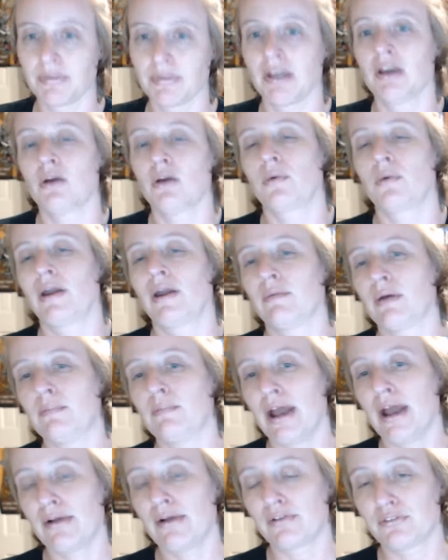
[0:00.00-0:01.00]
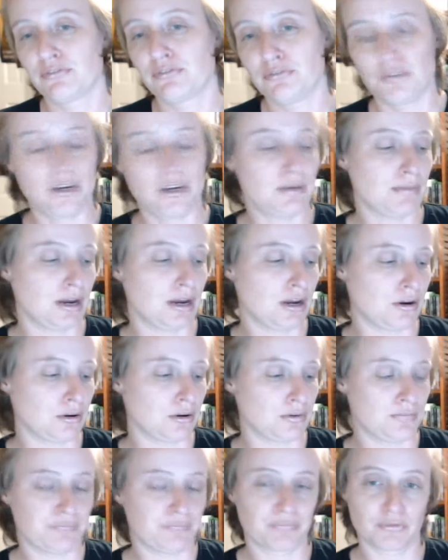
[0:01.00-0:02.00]
When I went back with free mode
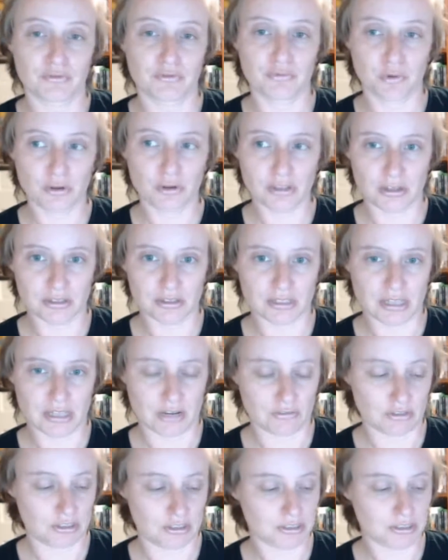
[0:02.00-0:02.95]
for those levels